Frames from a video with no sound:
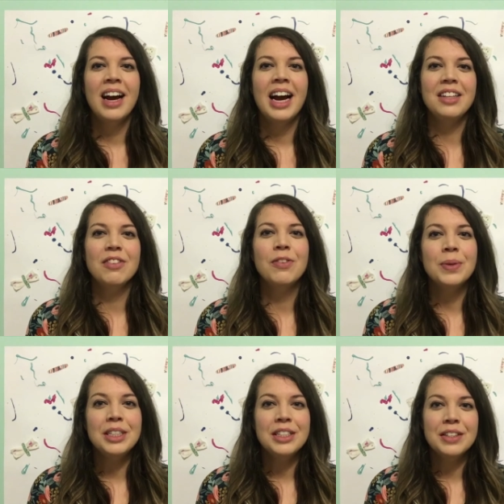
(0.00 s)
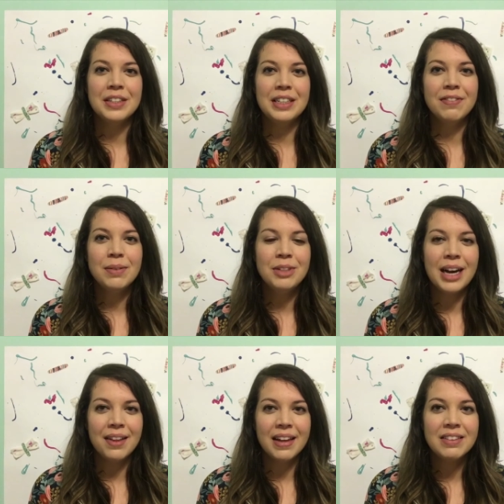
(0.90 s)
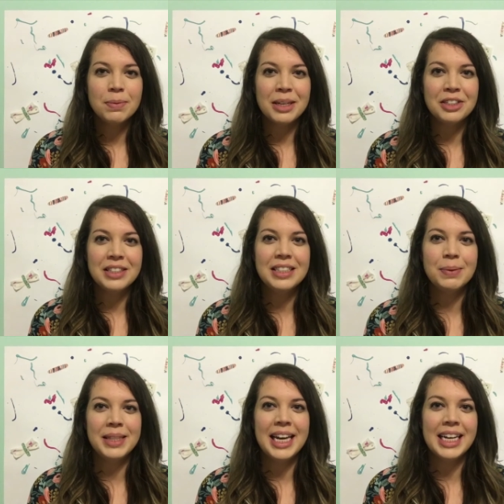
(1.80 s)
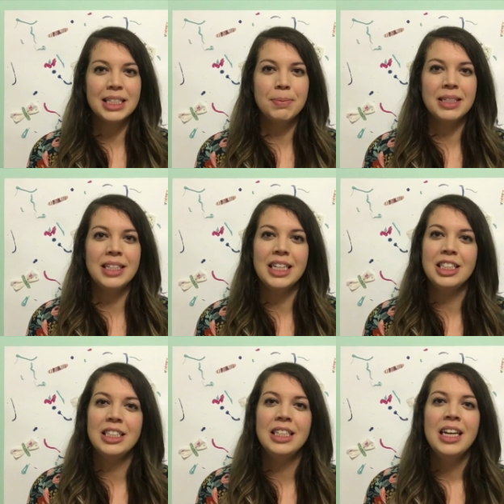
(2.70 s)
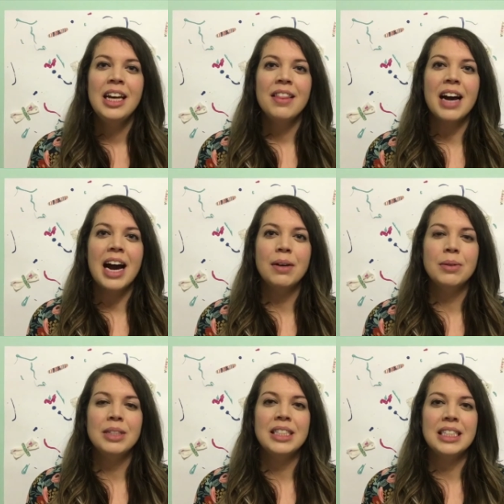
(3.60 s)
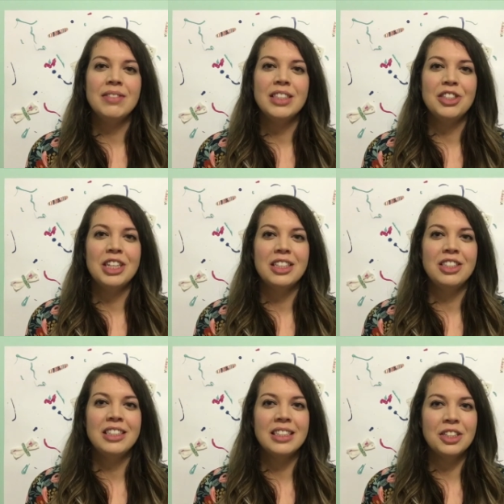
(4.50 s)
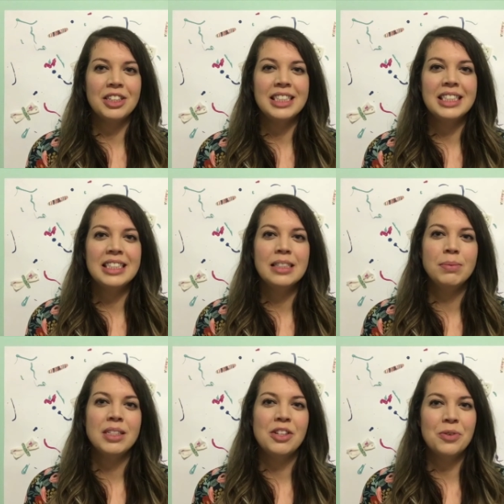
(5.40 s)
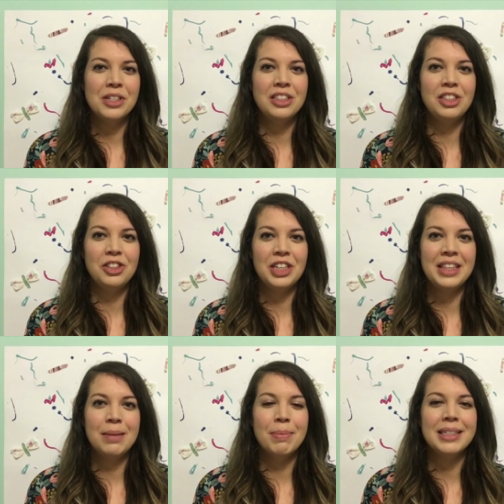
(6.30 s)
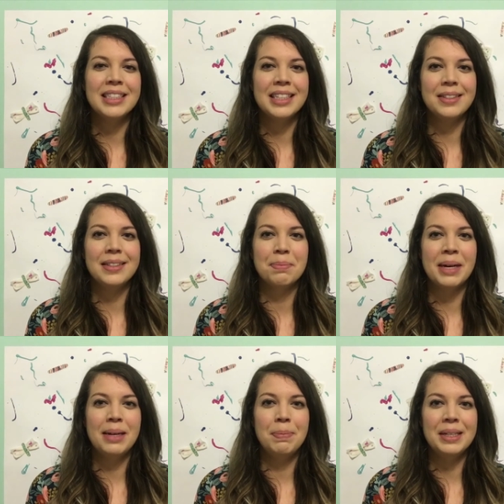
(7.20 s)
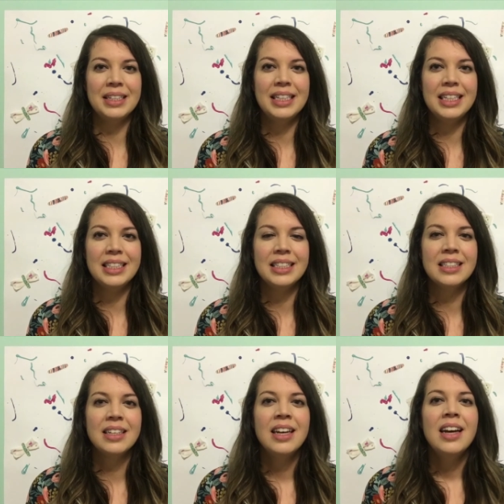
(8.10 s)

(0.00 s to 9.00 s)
I look forward to learning from child life specialists with the expectation that I will receive suggestions and criticisms in order to strengthen my skills and my abilities.